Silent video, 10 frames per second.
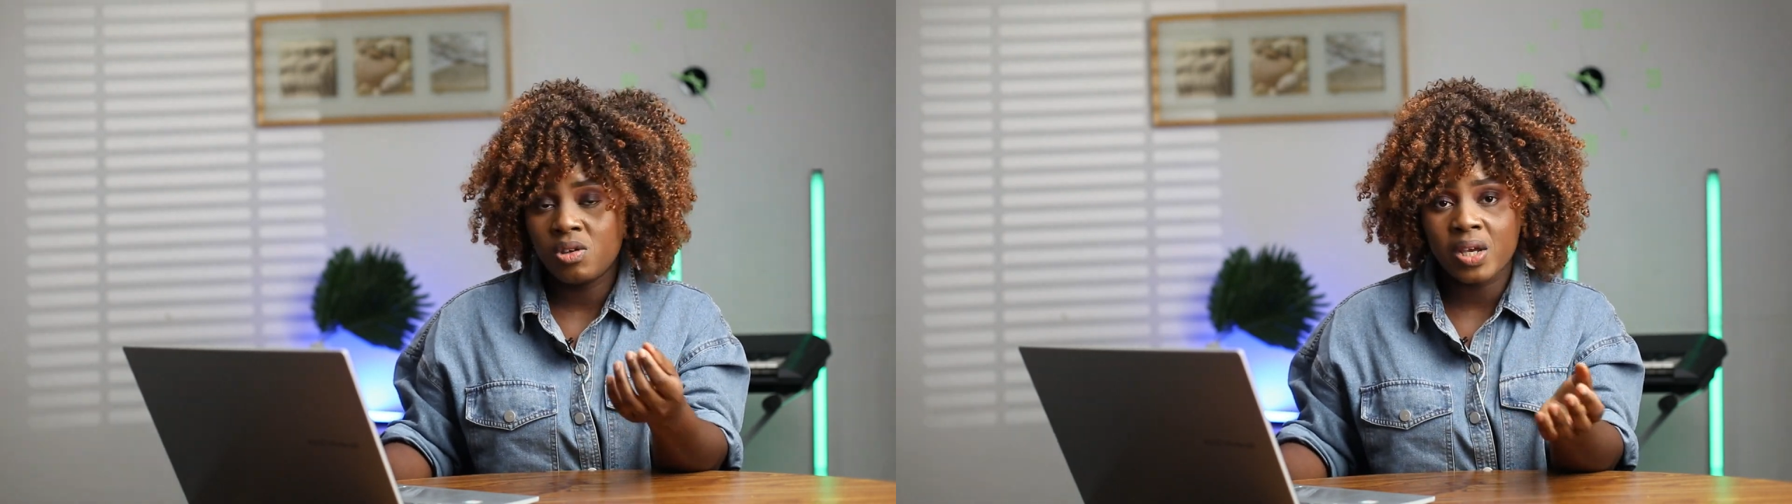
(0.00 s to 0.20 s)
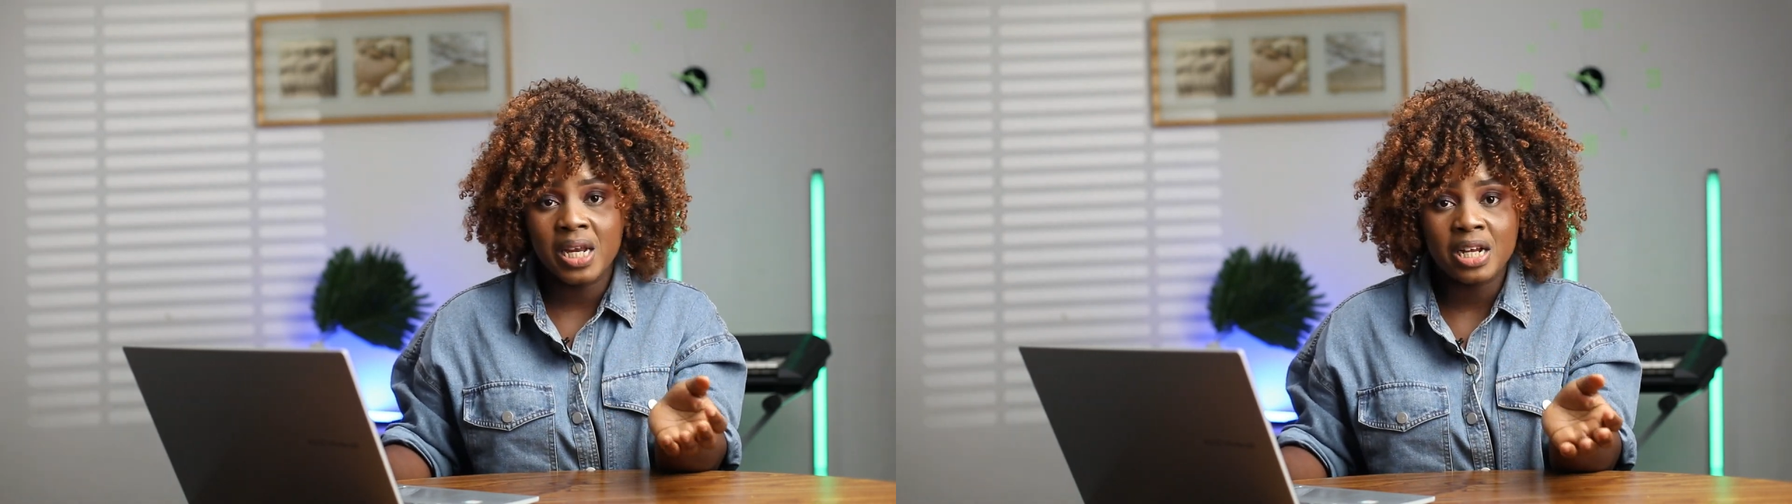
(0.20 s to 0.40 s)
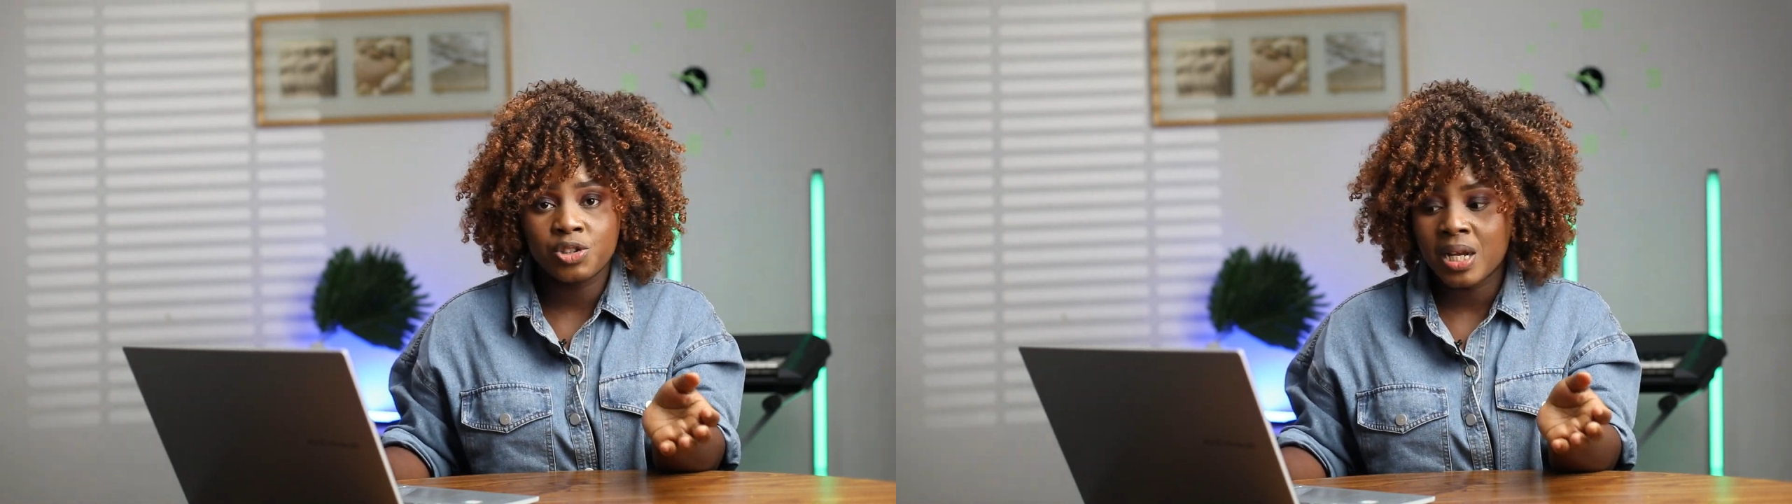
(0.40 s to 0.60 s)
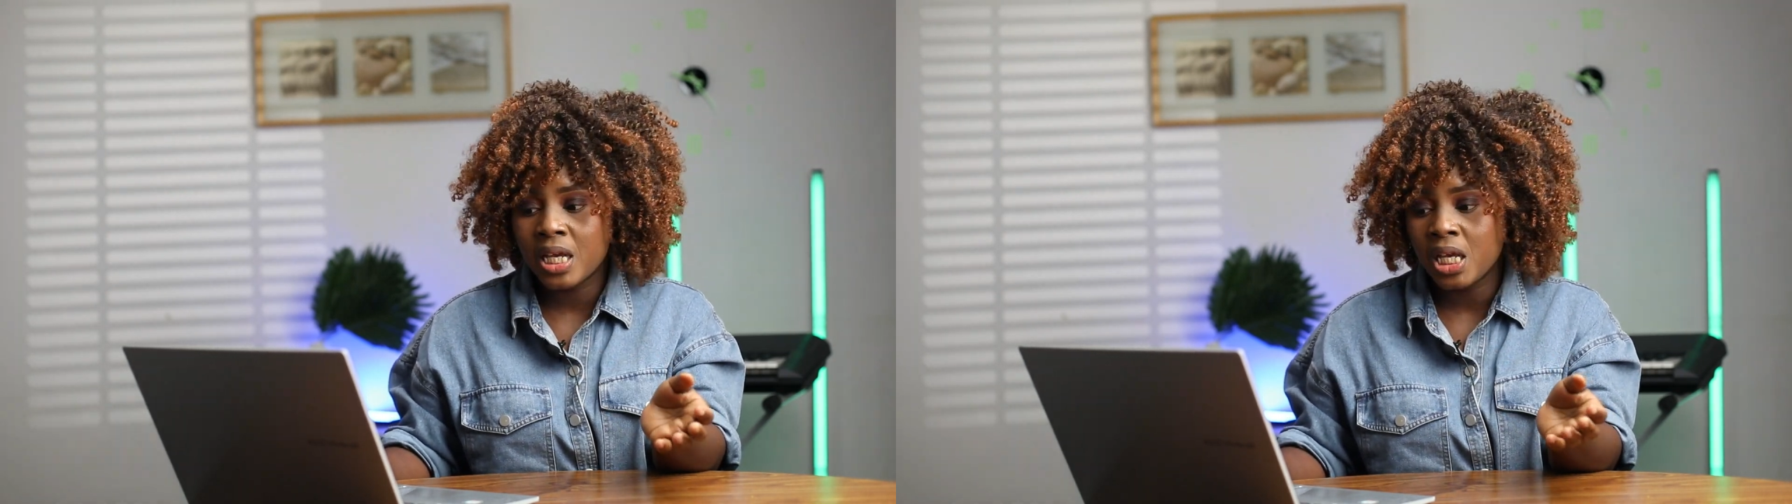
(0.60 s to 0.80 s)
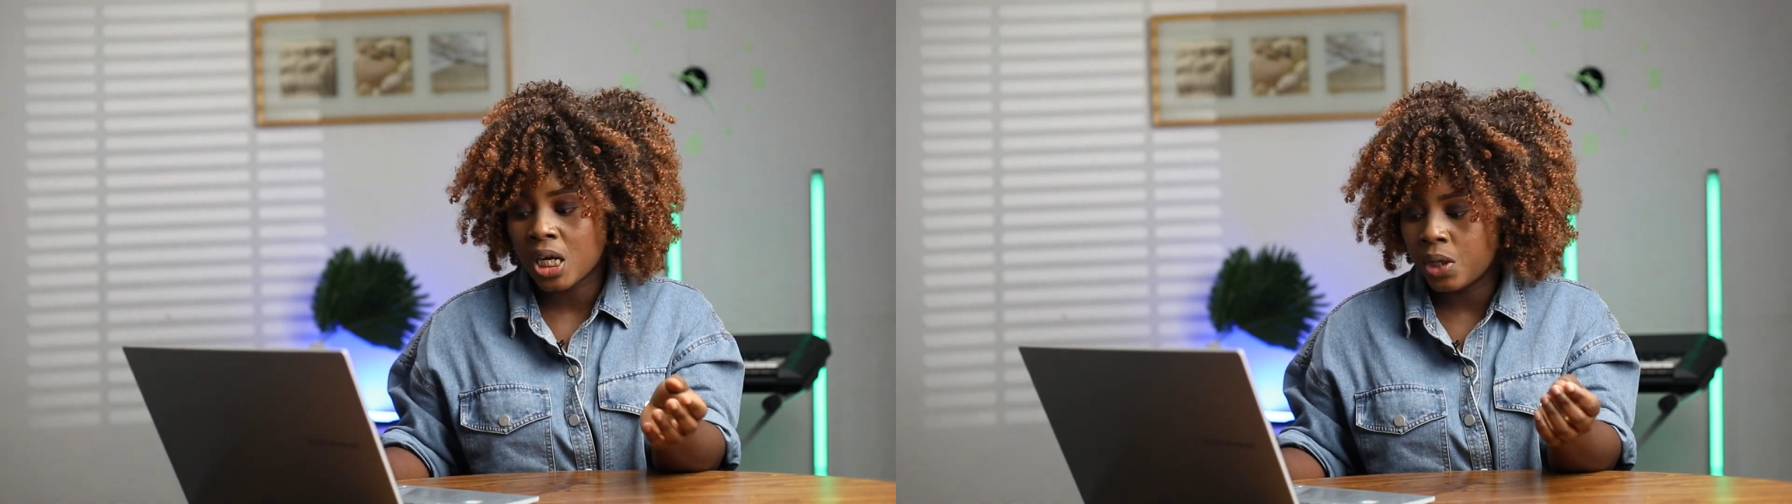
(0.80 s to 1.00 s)
can
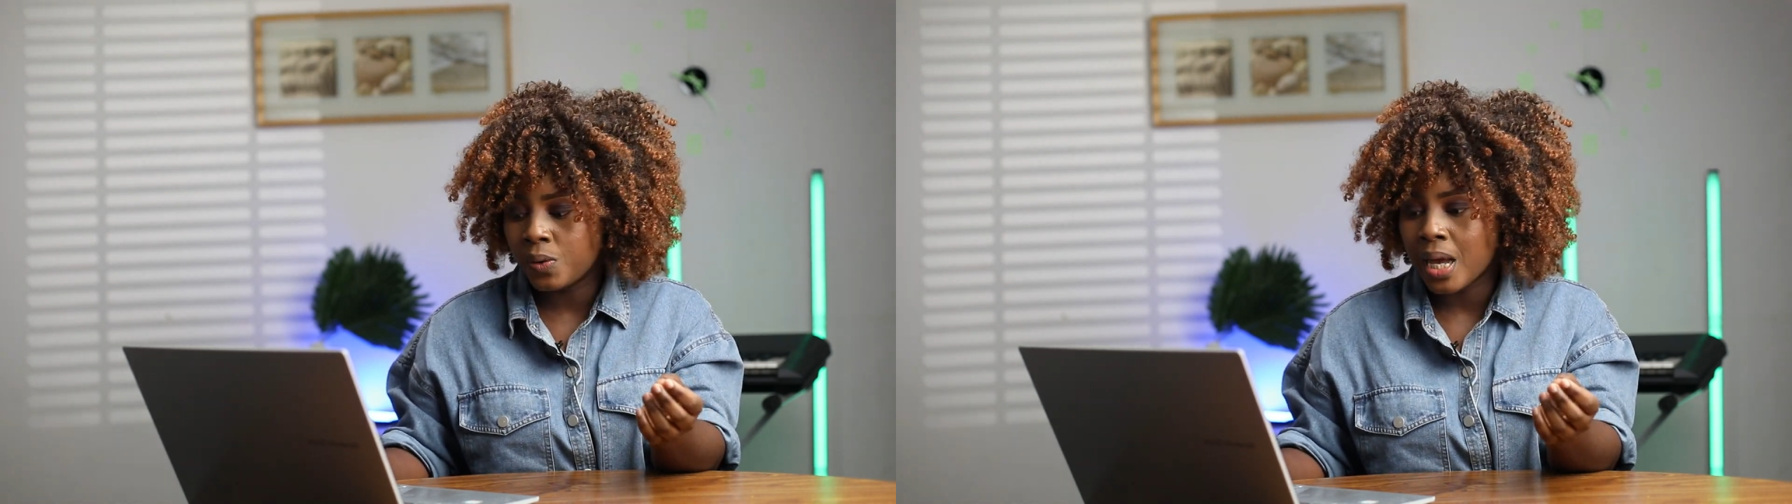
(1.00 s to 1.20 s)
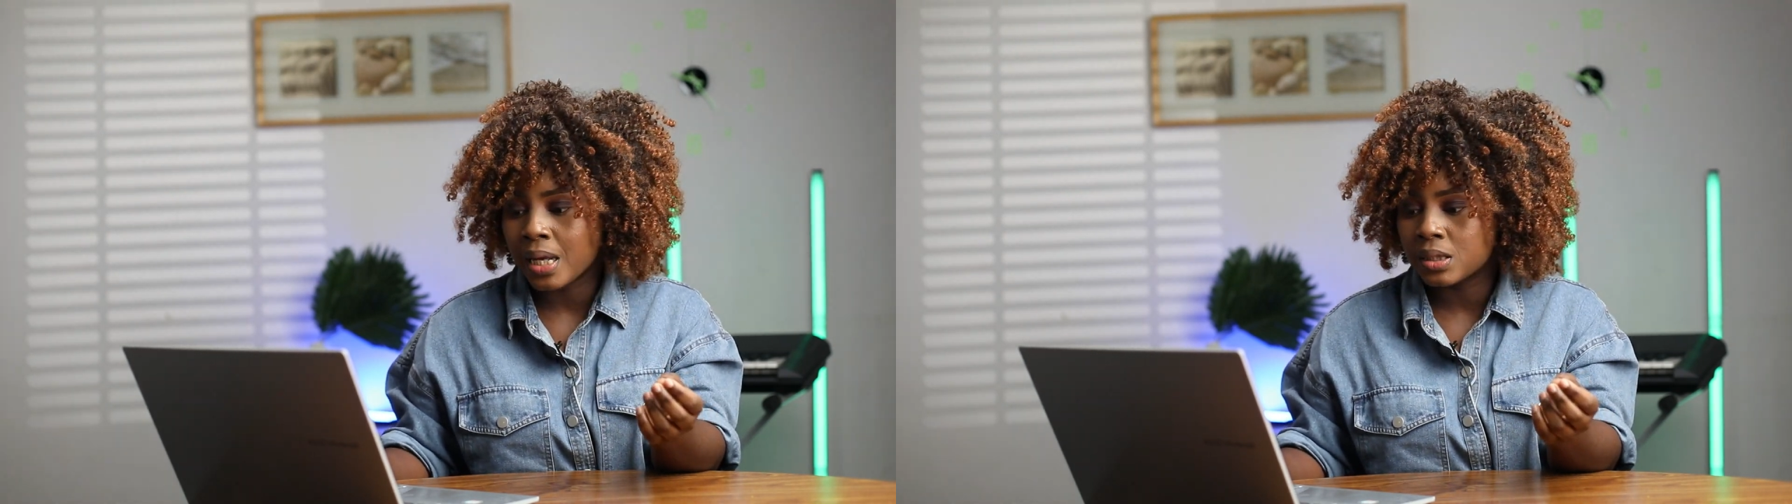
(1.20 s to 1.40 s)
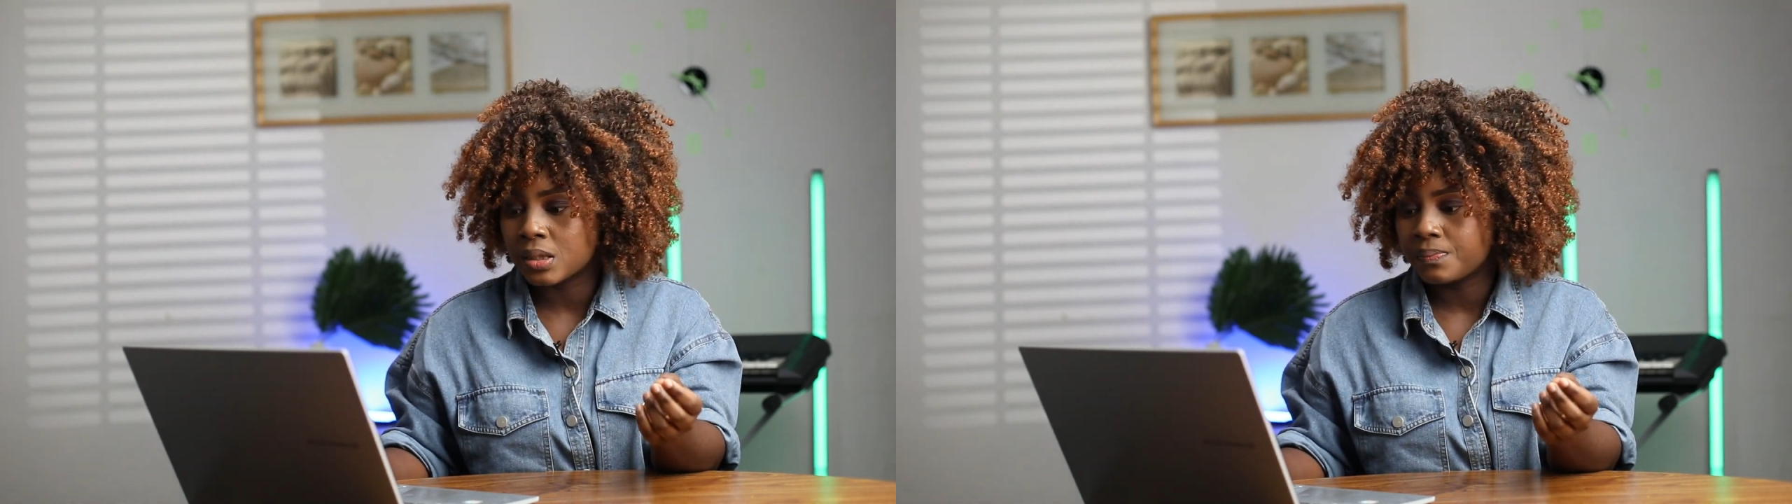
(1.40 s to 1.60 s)
actually include that.